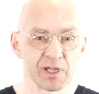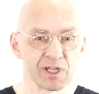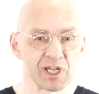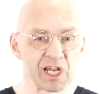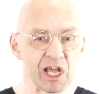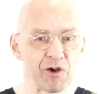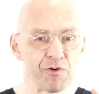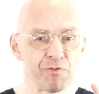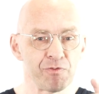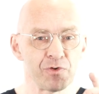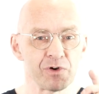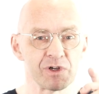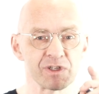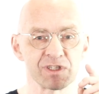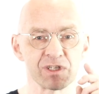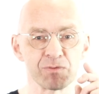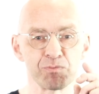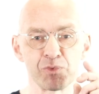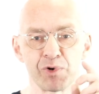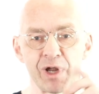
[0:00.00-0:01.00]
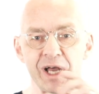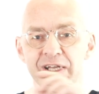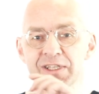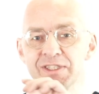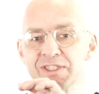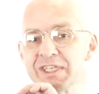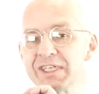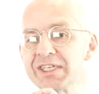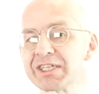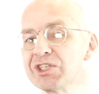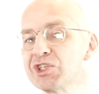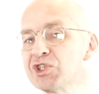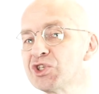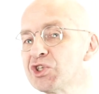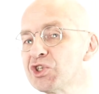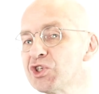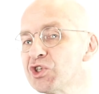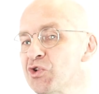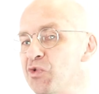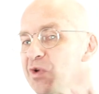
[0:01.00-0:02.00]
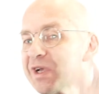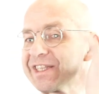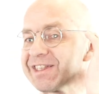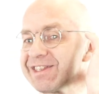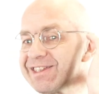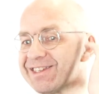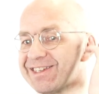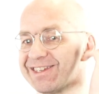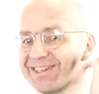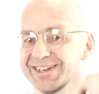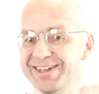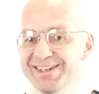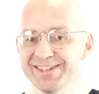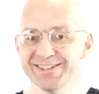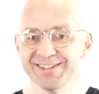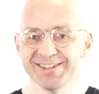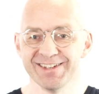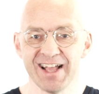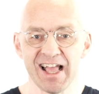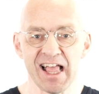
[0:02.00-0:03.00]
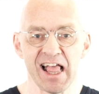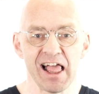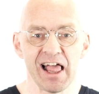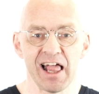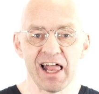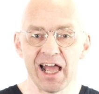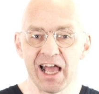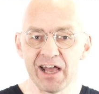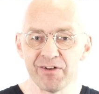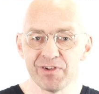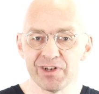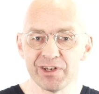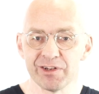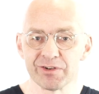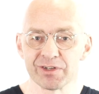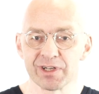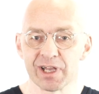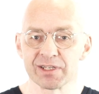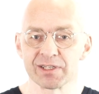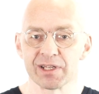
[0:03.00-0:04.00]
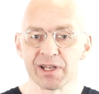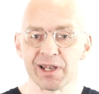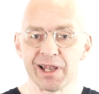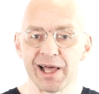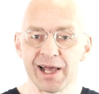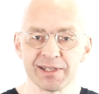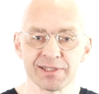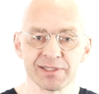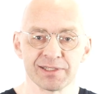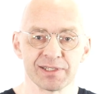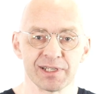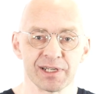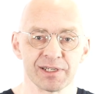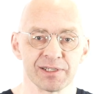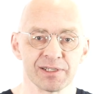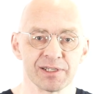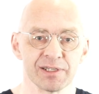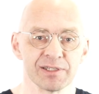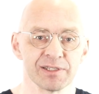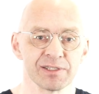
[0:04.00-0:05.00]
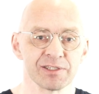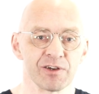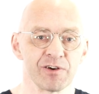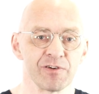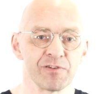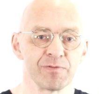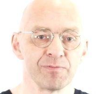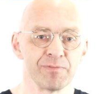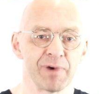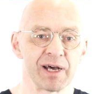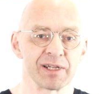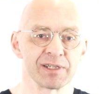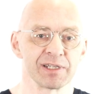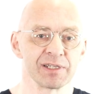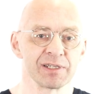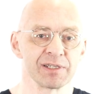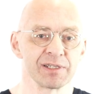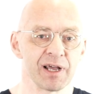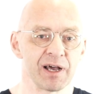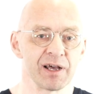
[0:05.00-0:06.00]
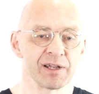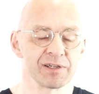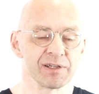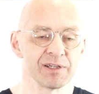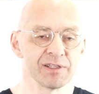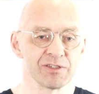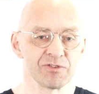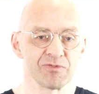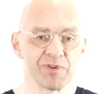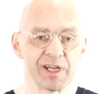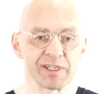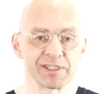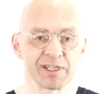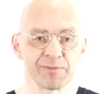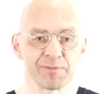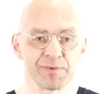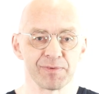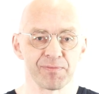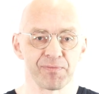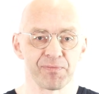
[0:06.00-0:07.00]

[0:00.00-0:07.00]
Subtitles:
Now for a surprising twist. Have a look at the last sentence of Martin Gardner's write-up.